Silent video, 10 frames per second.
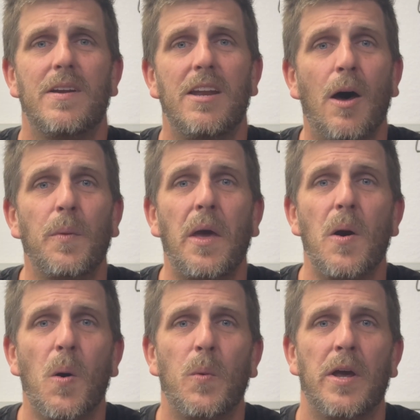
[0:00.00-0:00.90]
now they
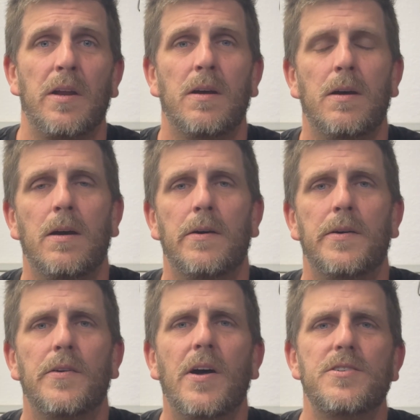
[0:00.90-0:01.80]
own it.
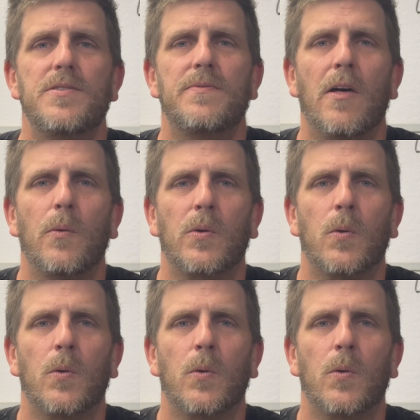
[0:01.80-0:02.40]
They're not just following